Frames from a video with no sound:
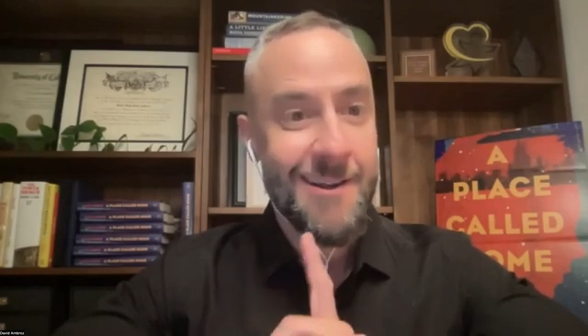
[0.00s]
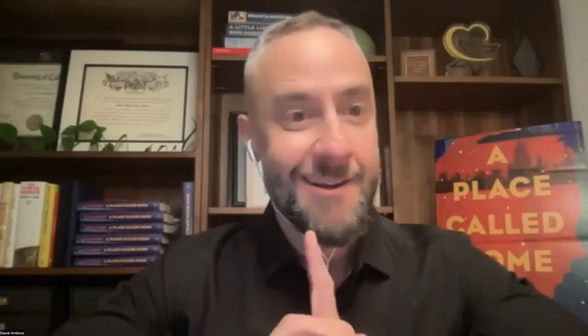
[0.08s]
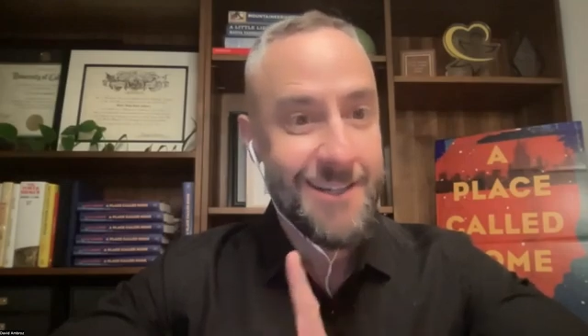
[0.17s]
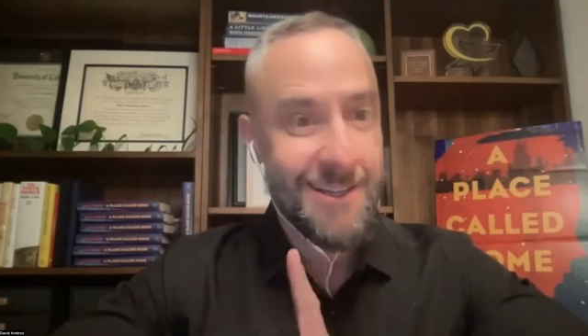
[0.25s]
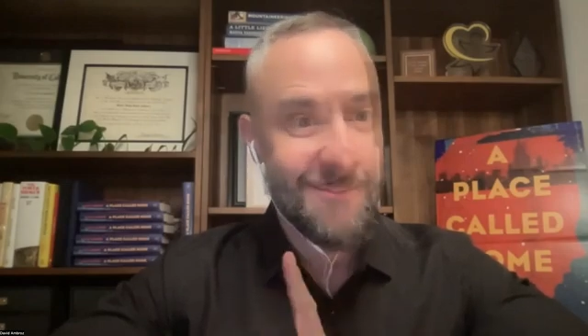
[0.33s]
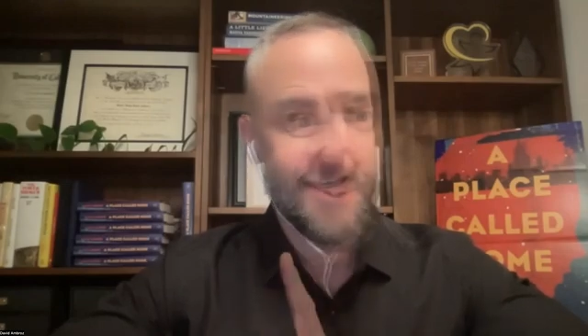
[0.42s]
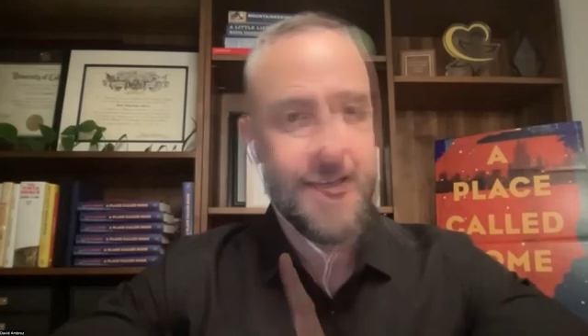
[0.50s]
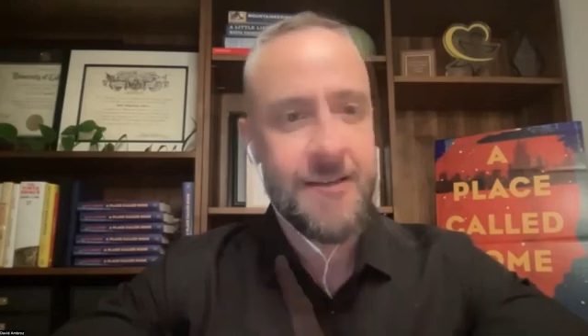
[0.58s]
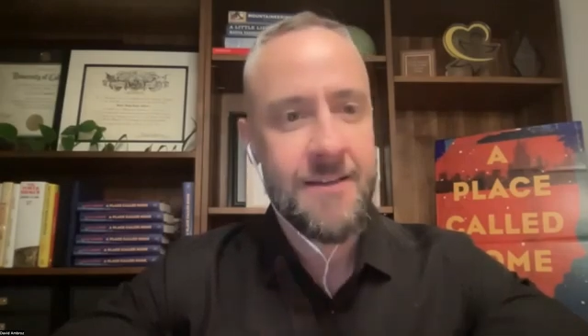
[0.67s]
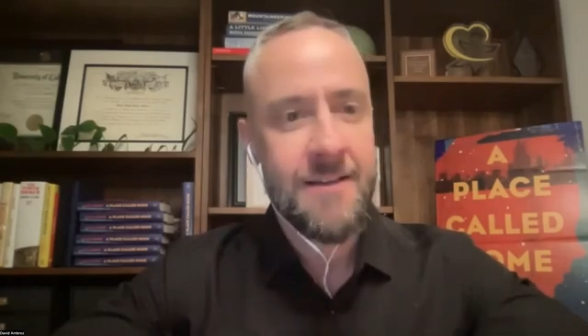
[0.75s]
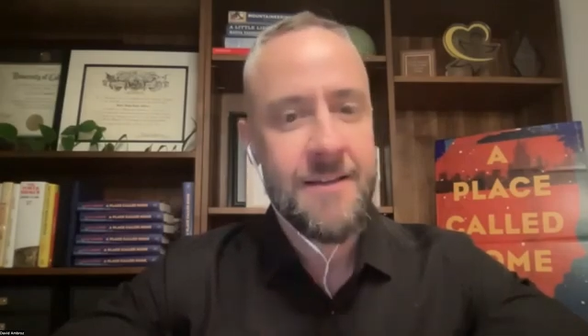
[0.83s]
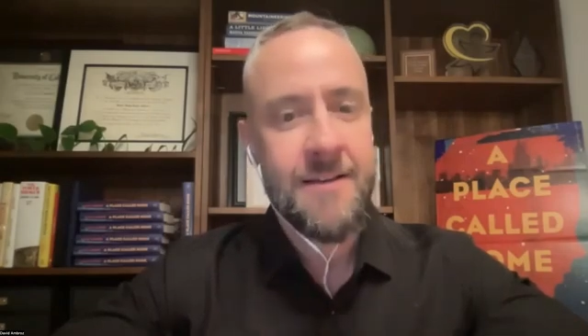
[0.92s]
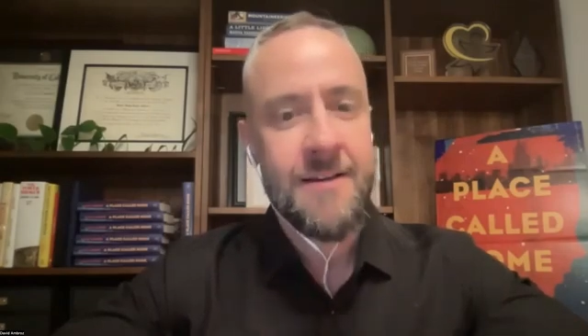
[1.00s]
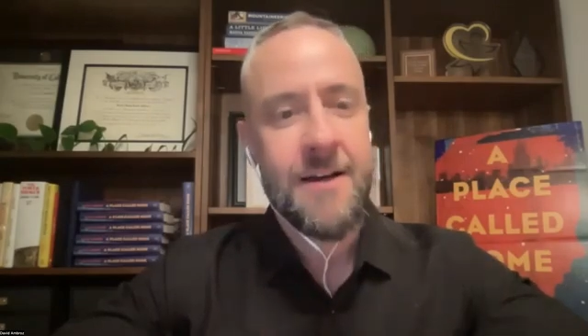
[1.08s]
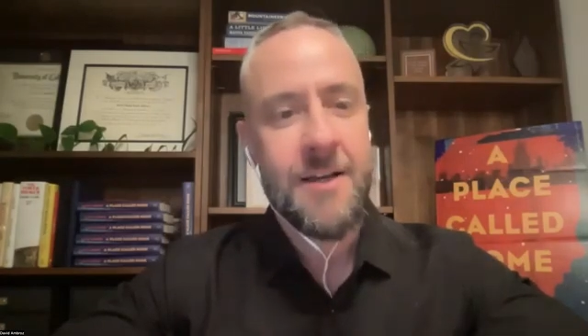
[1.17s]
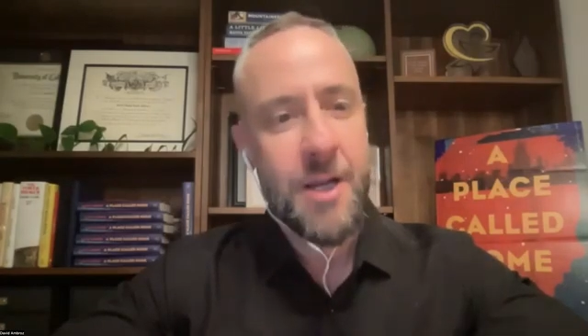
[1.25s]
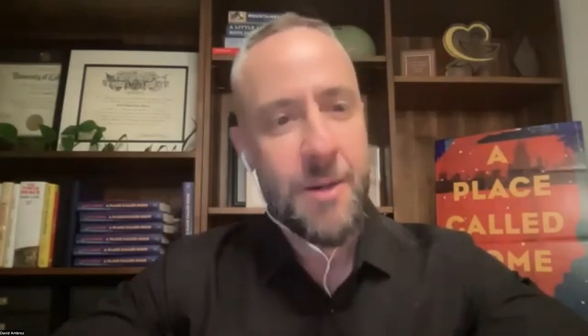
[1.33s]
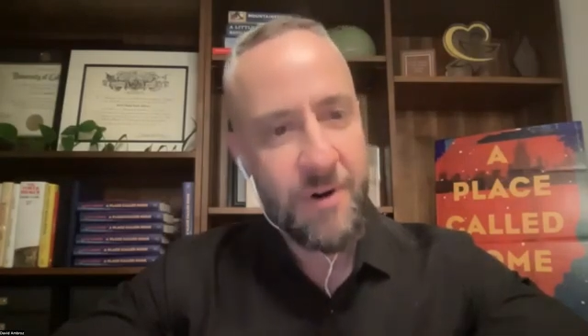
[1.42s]
Didn't work. A
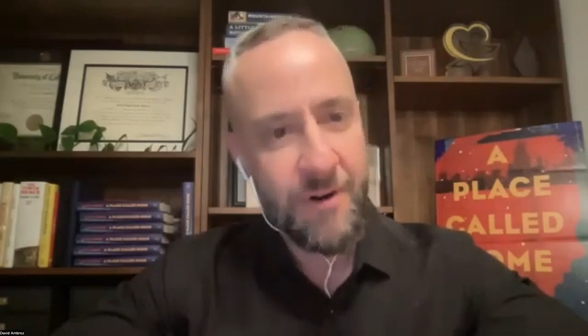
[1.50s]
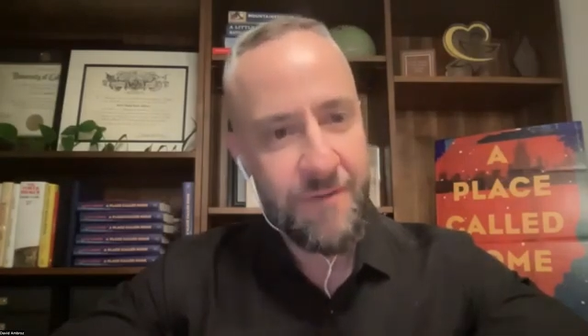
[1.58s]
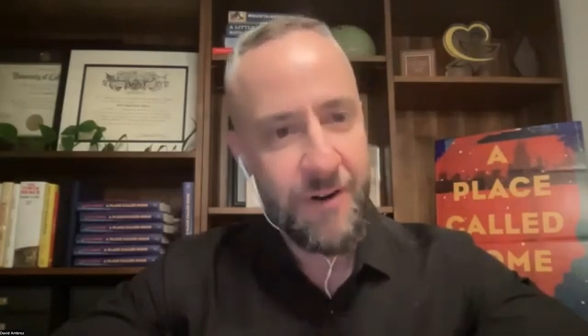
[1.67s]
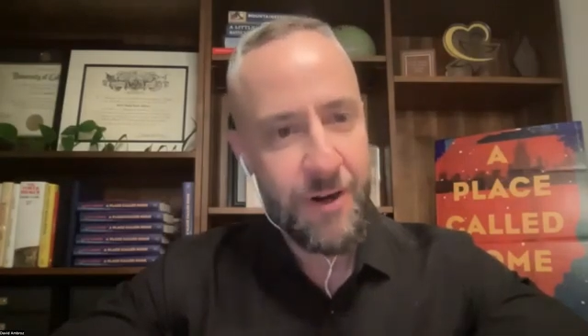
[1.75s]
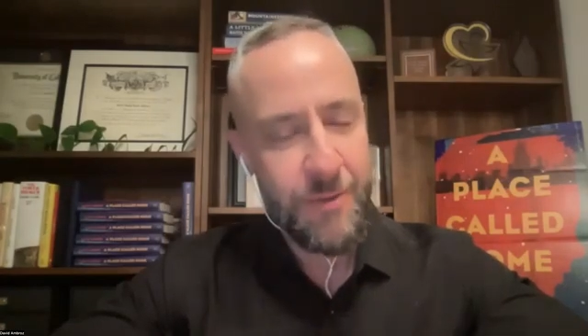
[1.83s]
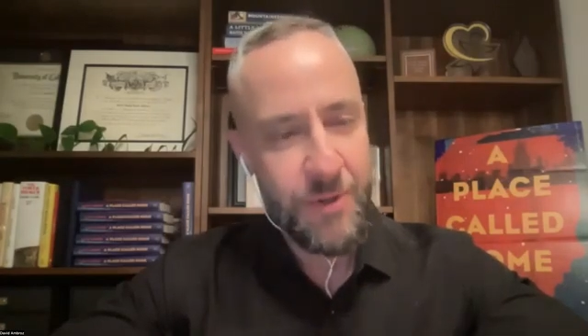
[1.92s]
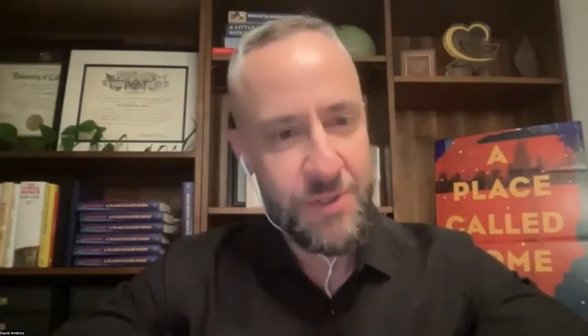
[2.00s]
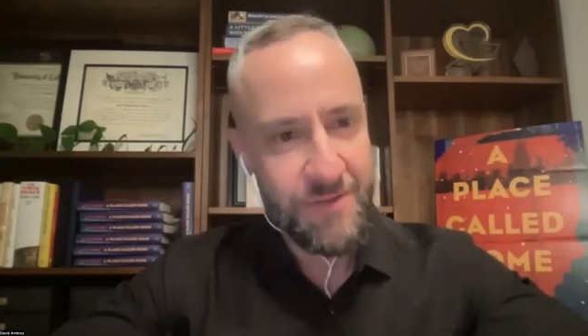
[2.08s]
number of very abusive